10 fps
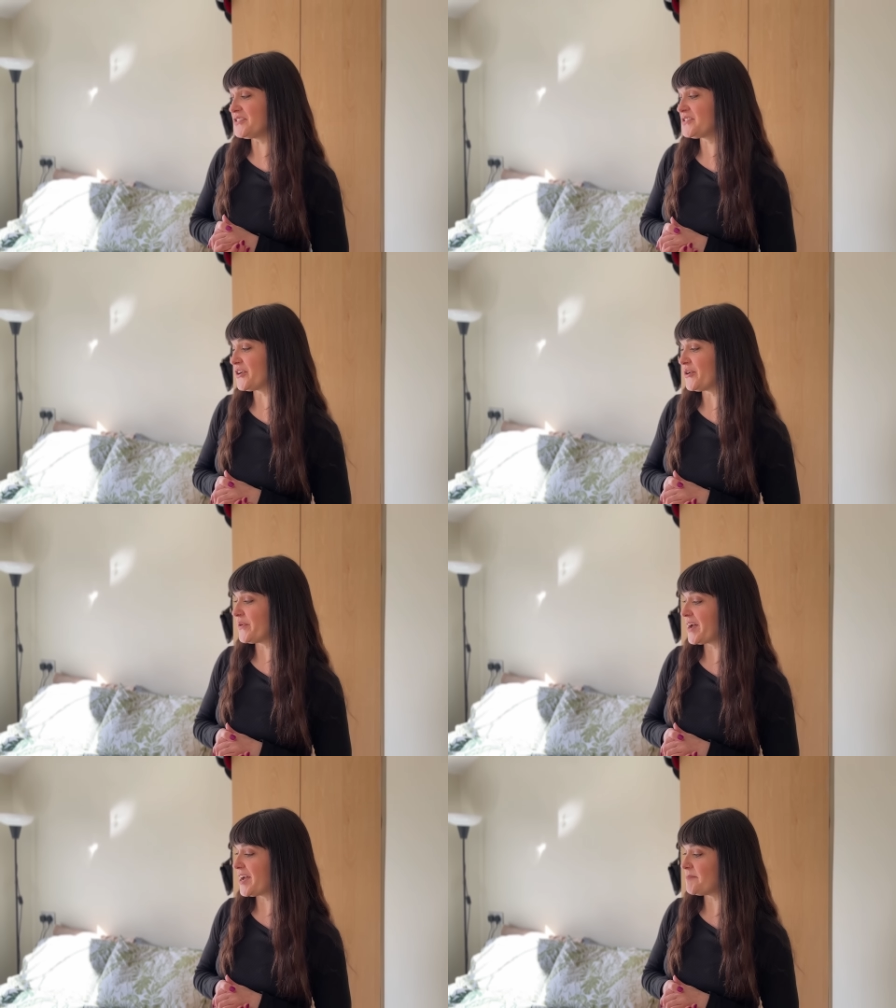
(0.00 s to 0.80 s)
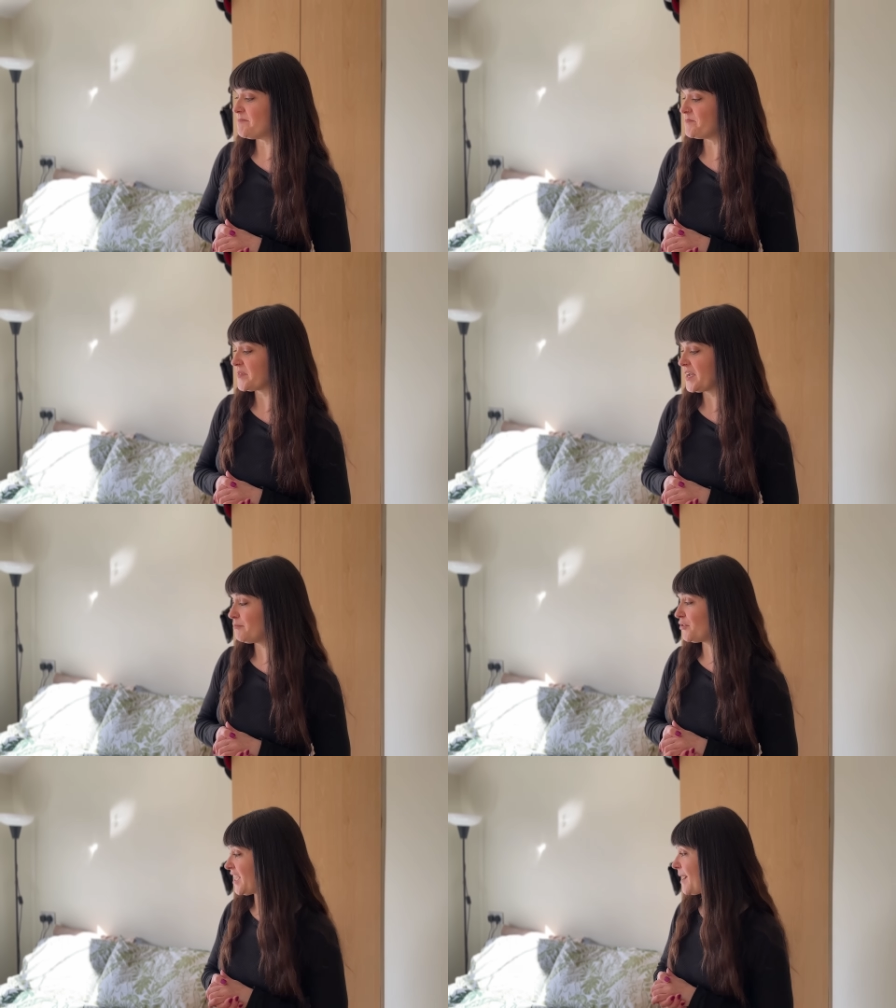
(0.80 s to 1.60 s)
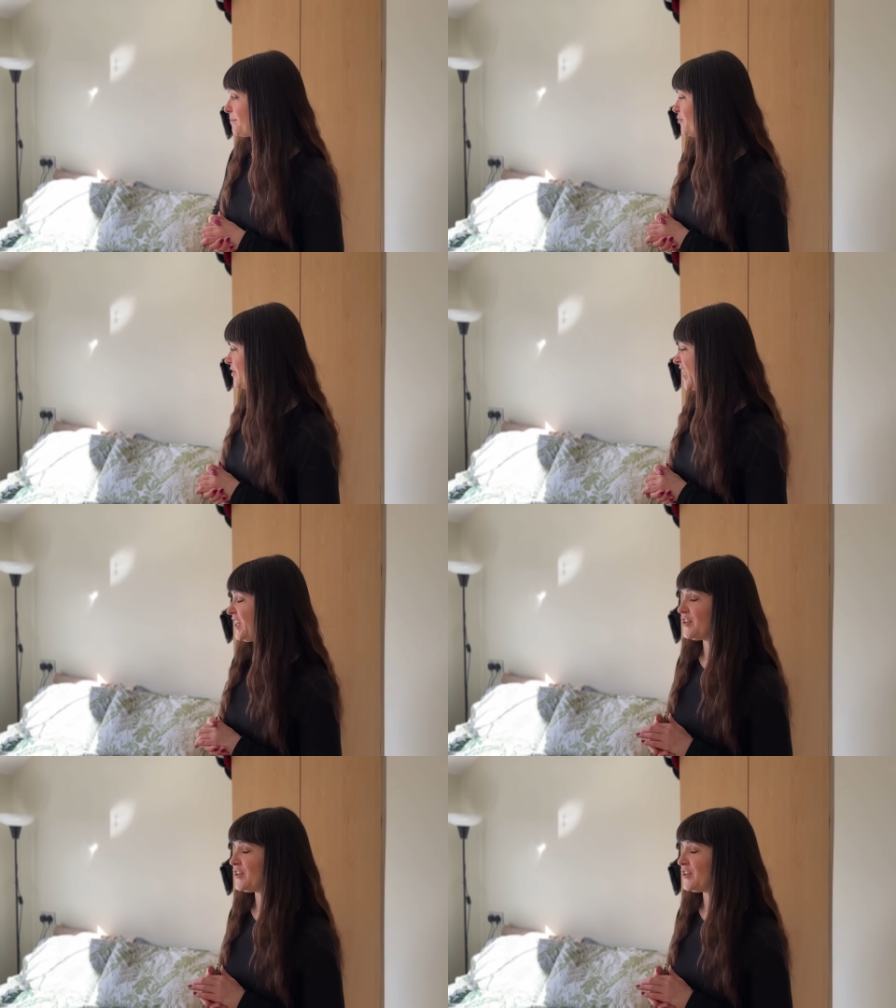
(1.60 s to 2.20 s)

So I'm pretty happy with that.